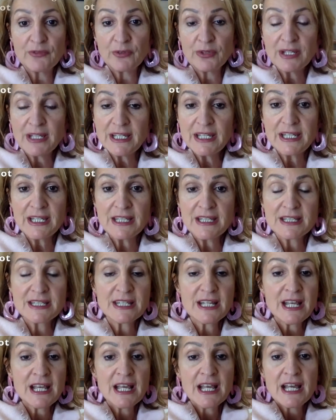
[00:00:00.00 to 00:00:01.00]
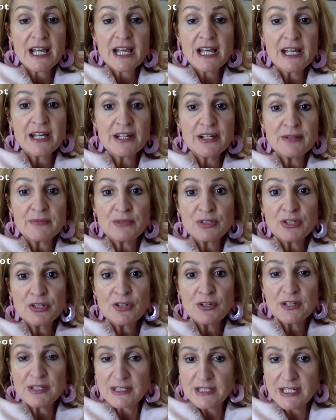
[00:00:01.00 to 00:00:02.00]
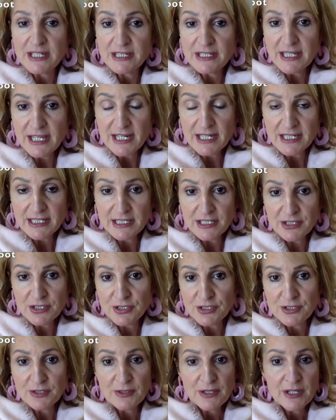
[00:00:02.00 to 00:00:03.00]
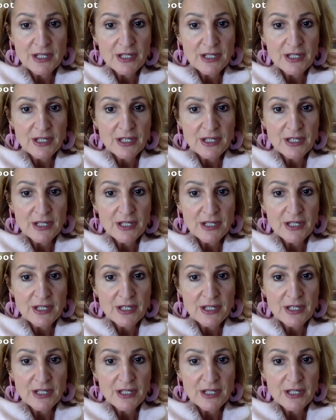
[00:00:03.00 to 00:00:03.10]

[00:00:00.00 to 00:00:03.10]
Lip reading: ease, a zigzag stitch.